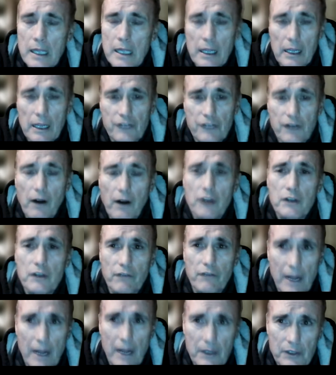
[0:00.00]
as far as
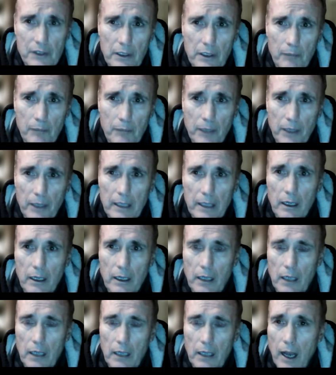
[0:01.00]
advancing and playing at
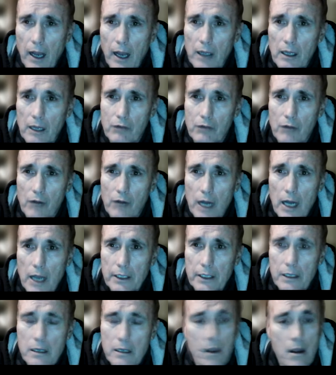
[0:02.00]
a high level of
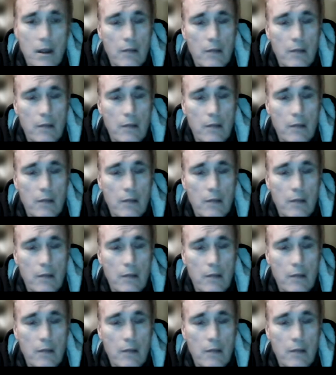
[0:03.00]
hockey,